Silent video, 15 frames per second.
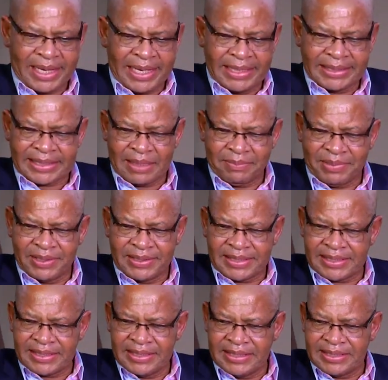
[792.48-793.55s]
we had
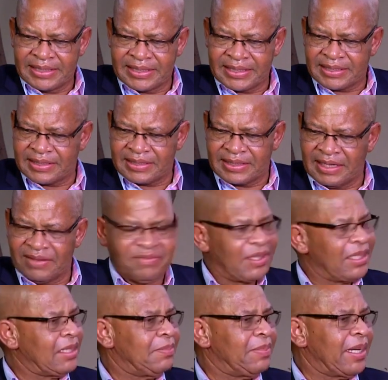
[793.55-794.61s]
about six
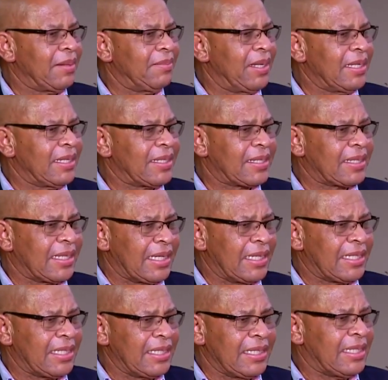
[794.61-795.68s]
government departments
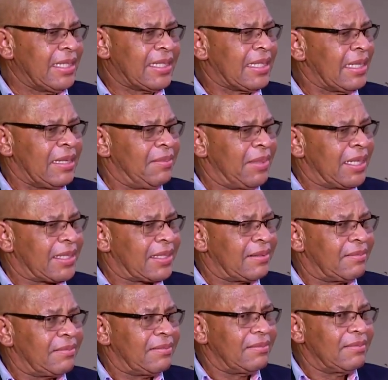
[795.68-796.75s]
getting disclaimers.
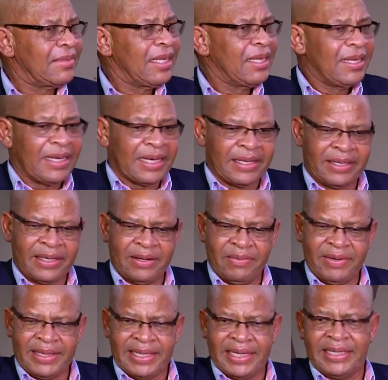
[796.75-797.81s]
Yeah. And
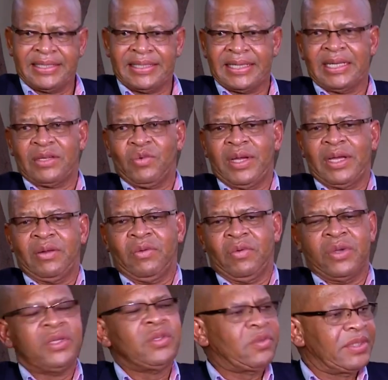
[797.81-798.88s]
then we then said we are
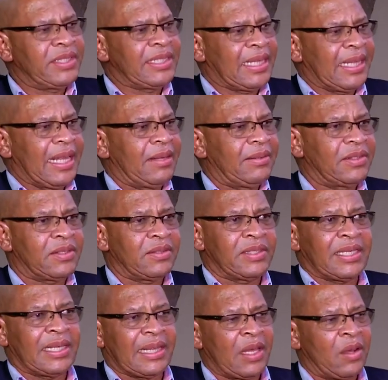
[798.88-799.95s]
going to declare to
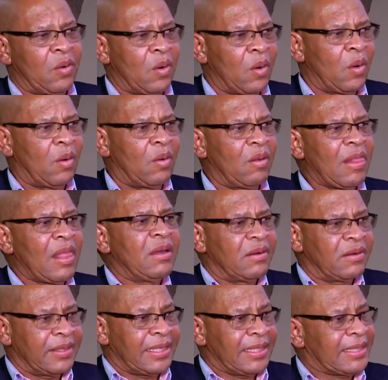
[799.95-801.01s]
declare war
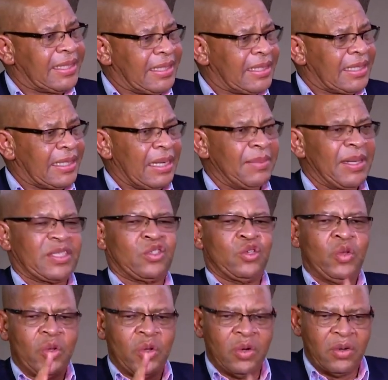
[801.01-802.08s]
on these disclaimers.
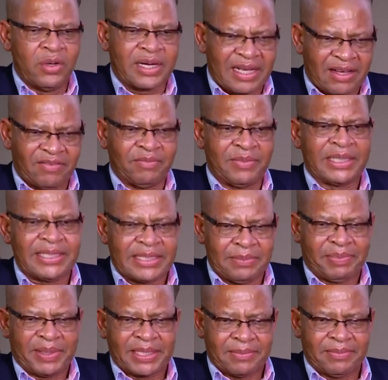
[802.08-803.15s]
No government
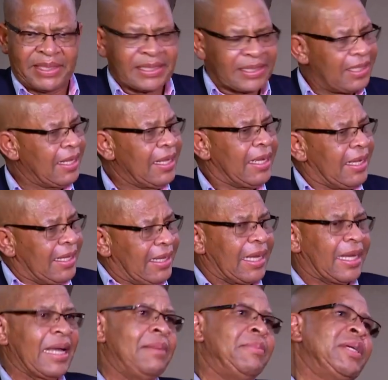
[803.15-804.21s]
department in
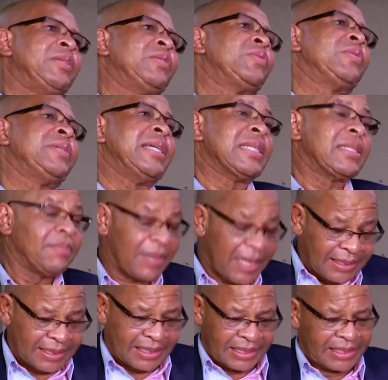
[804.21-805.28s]
the coming two years
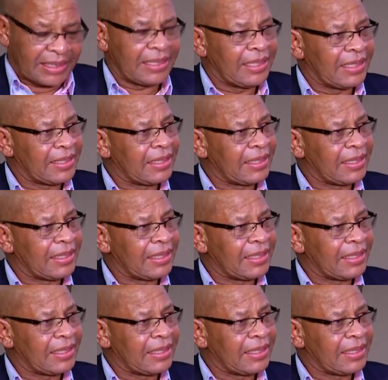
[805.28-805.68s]
must yeah. get it. I